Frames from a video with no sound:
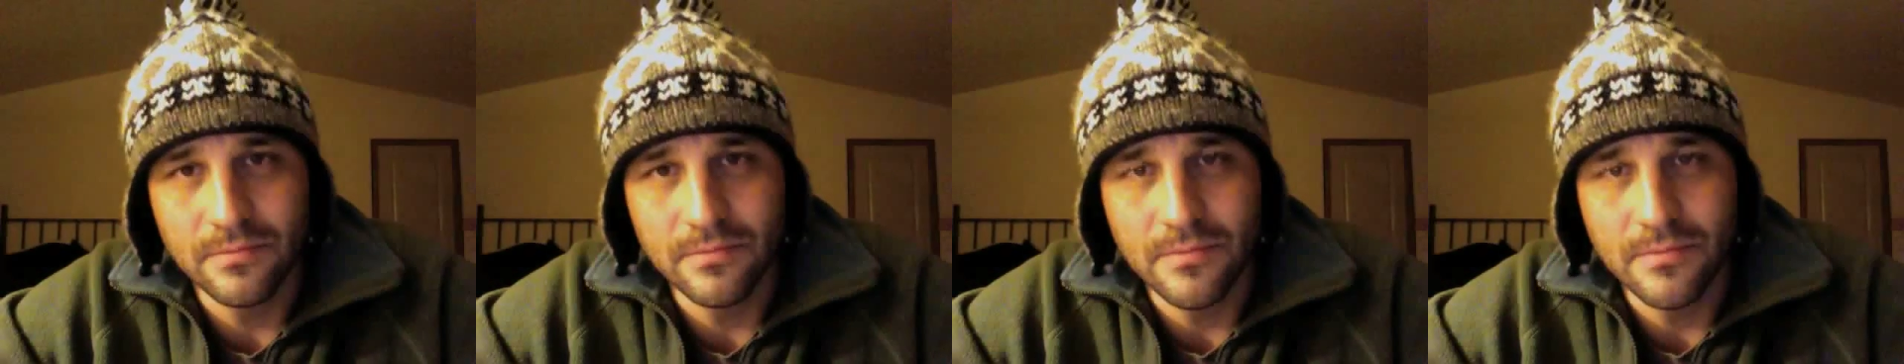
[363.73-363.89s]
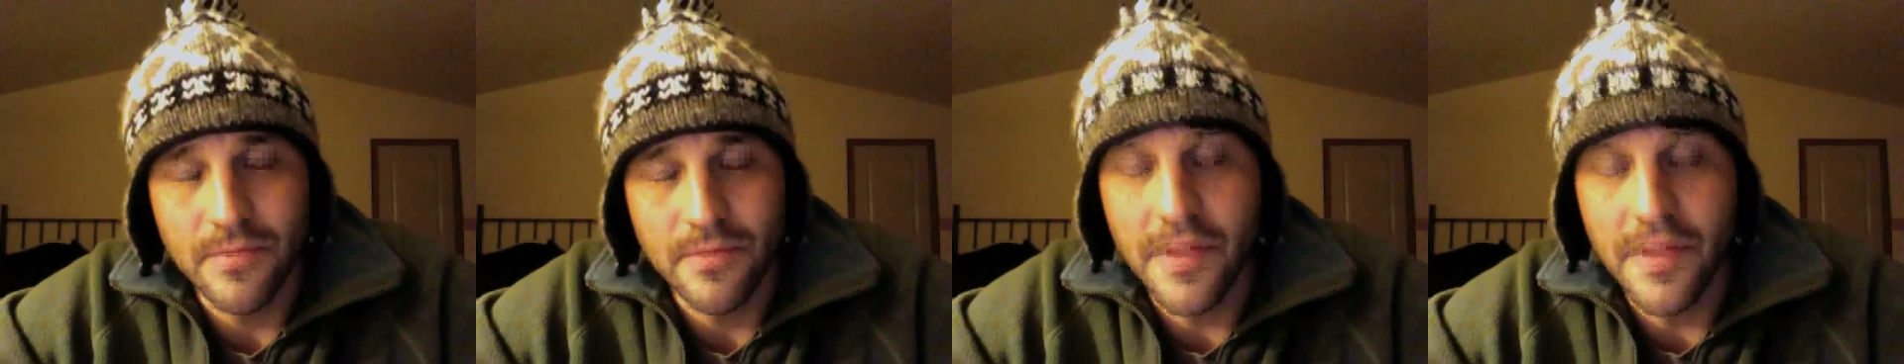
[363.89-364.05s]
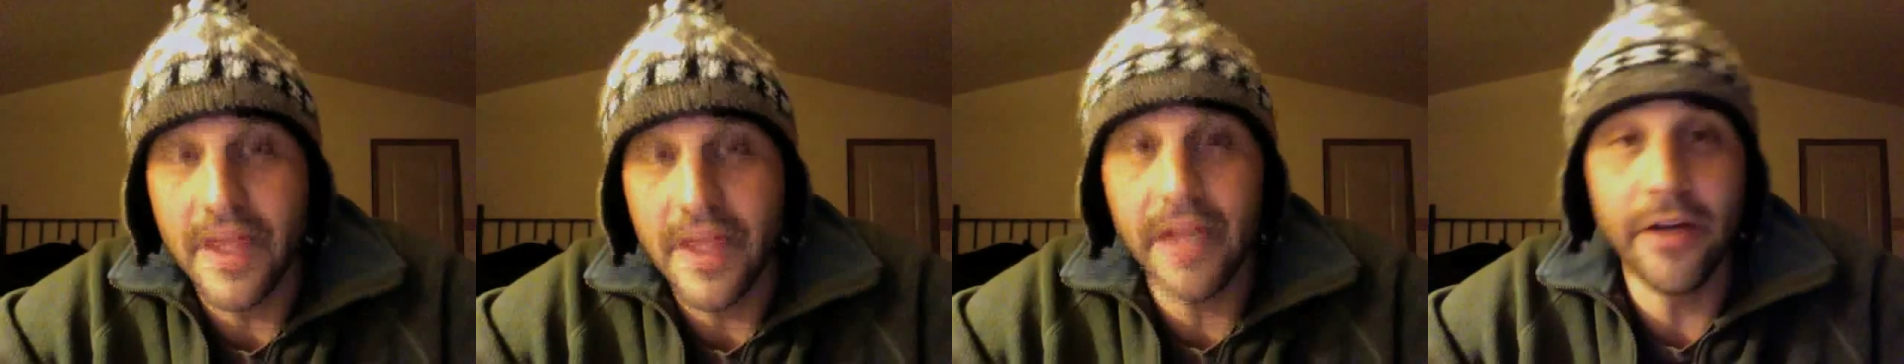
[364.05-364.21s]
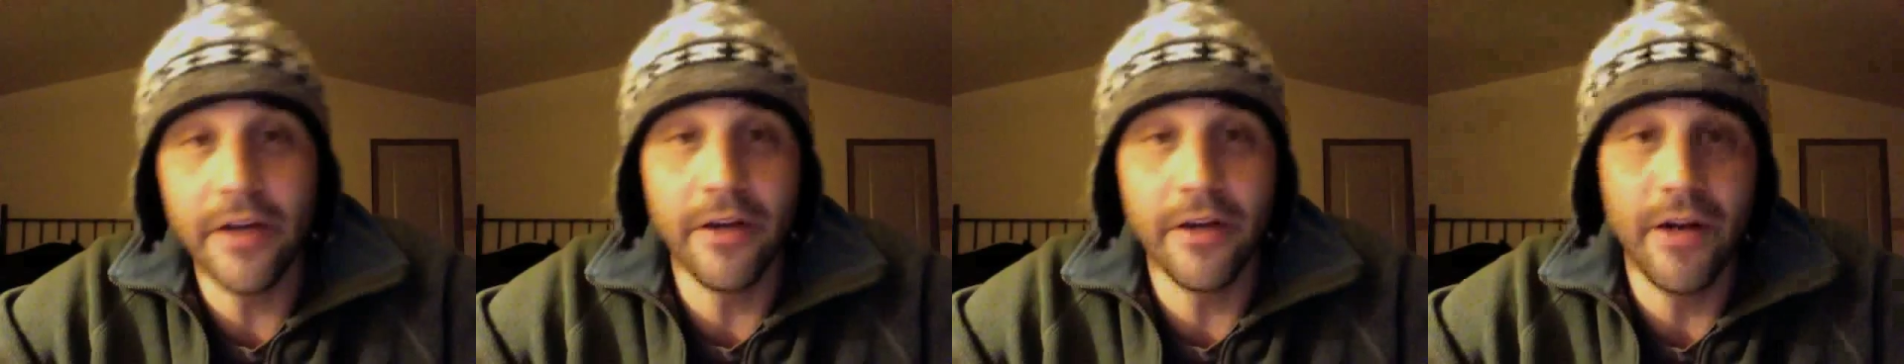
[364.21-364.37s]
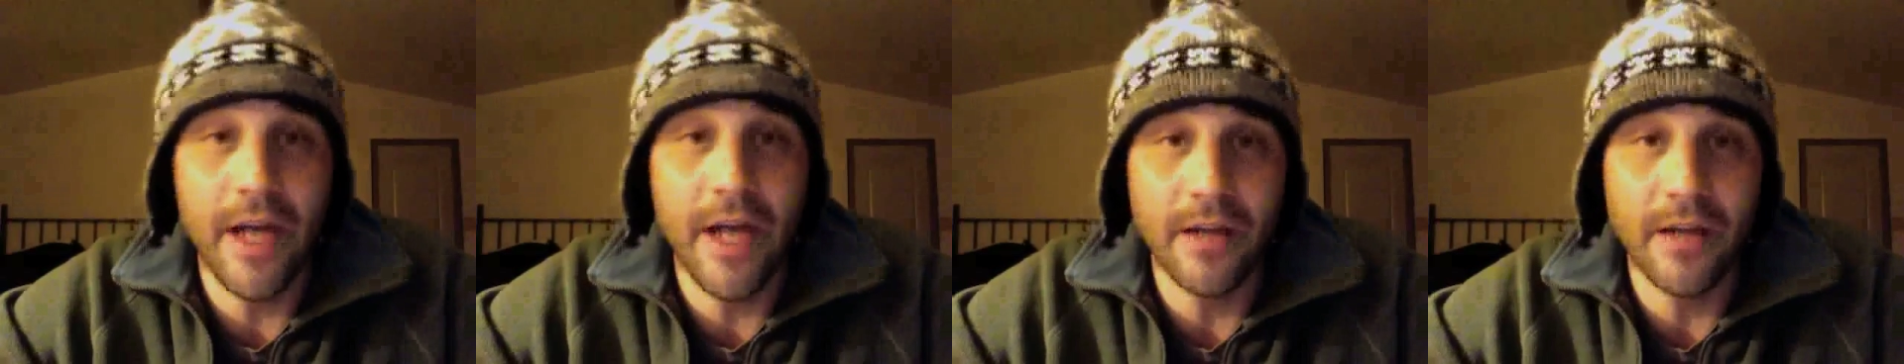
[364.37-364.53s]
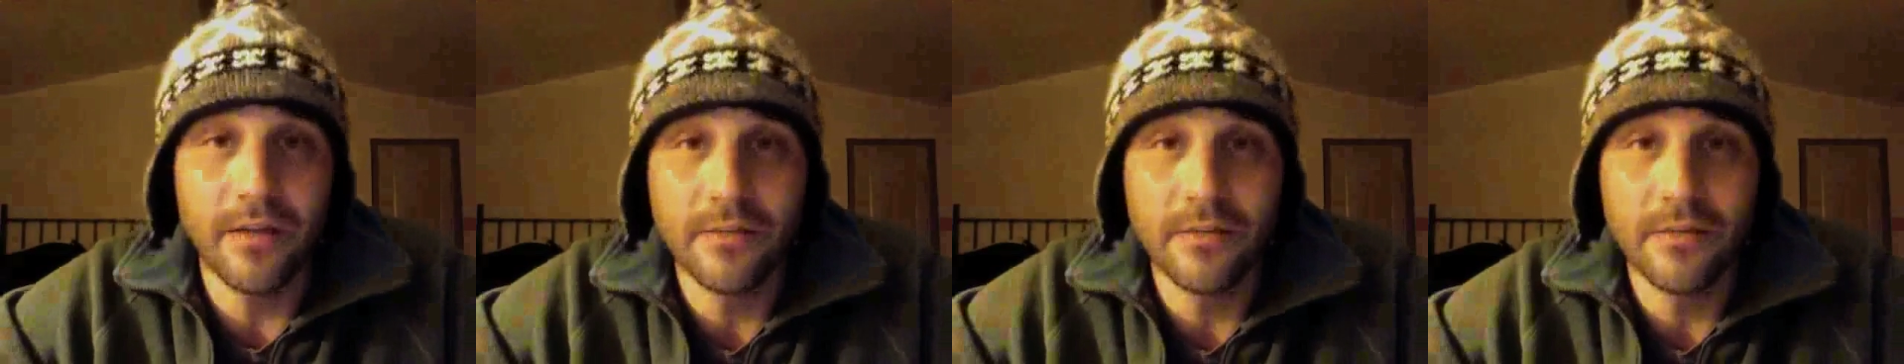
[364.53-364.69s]
The
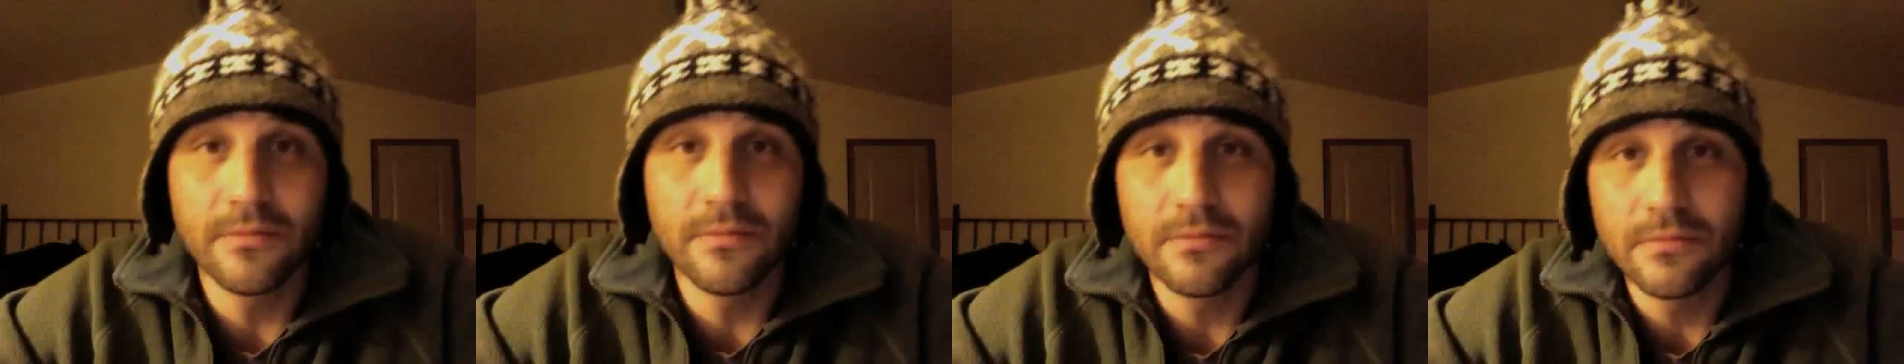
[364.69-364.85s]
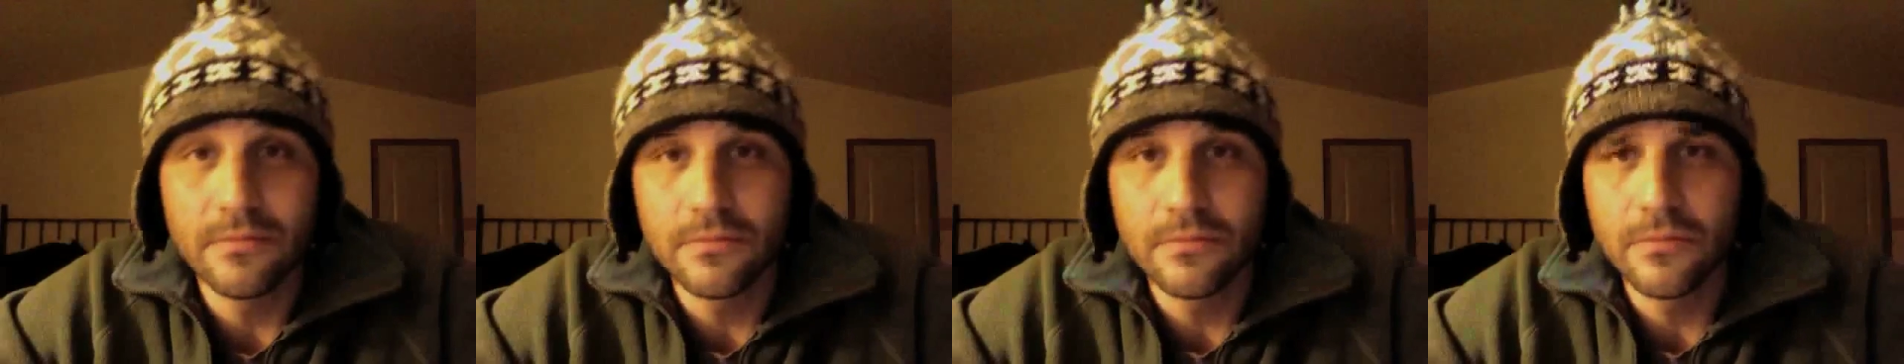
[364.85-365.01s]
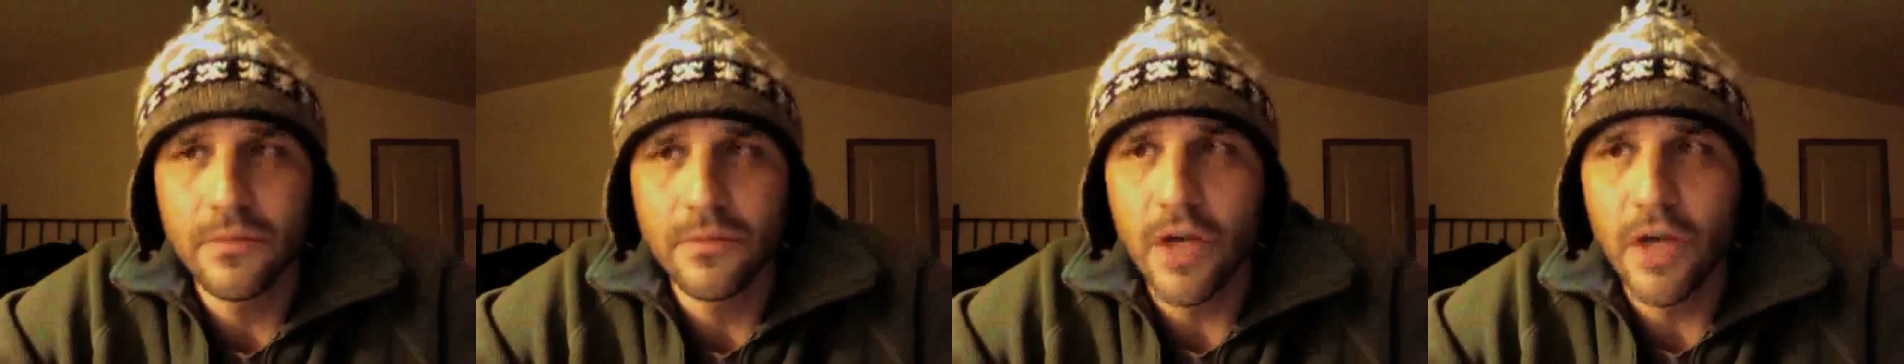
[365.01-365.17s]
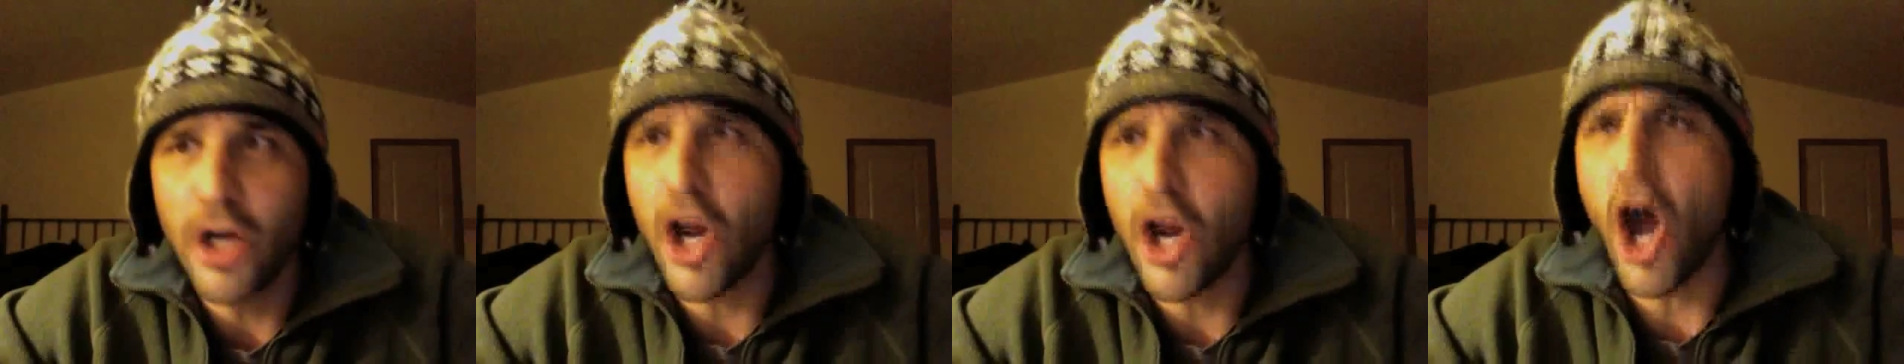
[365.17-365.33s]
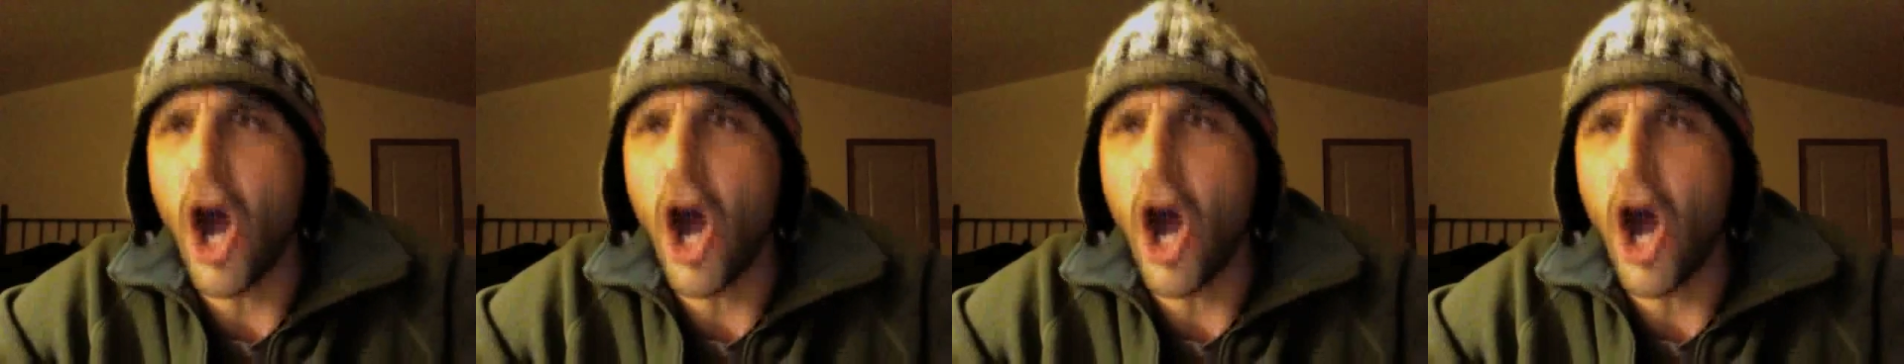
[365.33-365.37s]
internet, an